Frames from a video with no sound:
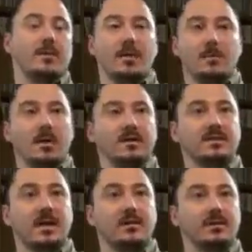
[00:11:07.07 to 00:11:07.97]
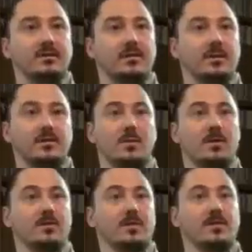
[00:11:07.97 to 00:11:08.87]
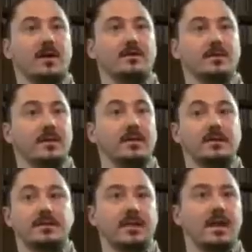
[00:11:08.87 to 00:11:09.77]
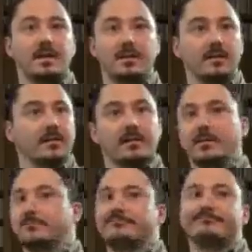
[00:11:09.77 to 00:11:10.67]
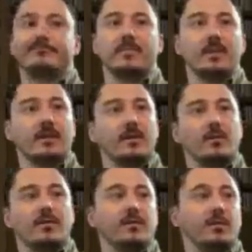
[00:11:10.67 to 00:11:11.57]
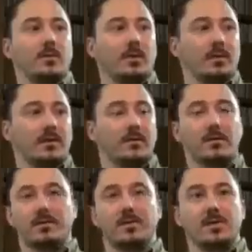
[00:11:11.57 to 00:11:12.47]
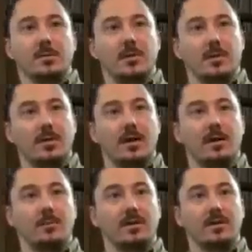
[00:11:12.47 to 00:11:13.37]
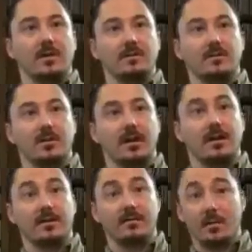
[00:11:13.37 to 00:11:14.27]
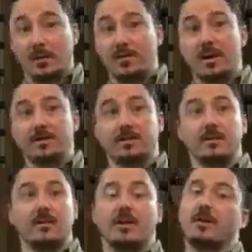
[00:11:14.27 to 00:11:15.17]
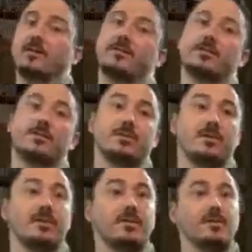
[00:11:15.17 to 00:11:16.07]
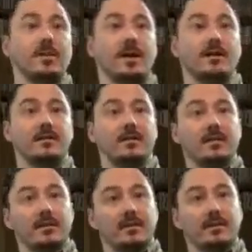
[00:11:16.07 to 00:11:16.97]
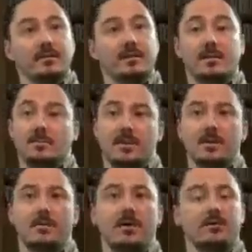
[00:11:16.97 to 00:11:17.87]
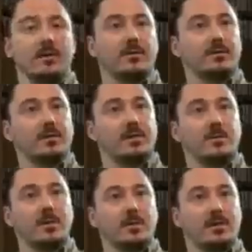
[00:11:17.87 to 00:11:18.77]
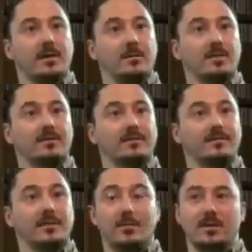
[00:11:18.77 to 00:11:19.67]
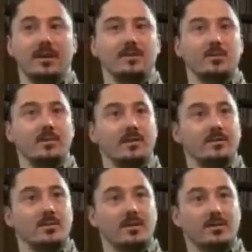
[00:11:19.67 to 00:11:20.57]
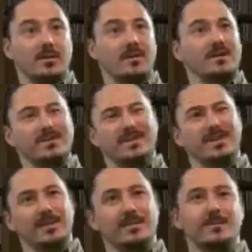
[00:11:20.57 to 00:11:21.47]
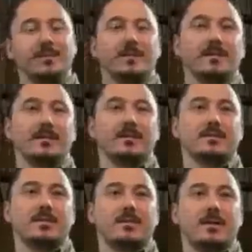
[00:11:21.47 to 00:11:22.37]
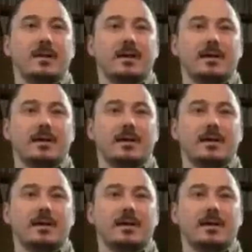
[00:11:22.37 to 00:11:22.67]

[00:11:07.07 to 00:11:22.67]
maybe a base salary starting at $23,000 in this state, if you want to go to a 2-year program and you can start out at $40,000, a lot of individuals are going to do that. Instead of, I'll go to a 2-year program and only get $23,000, so.